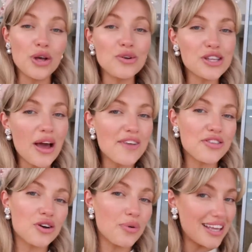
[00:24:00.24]
We also have
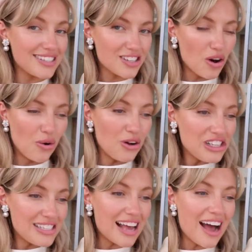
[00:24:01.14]
the Queen's
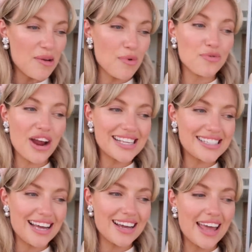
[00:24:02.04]
horse um,
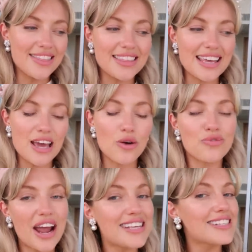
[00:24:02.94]
racing in the
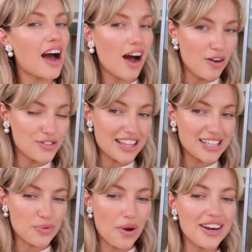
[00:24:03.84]
race after this
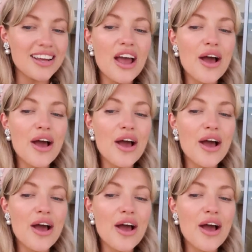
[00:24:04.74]
one.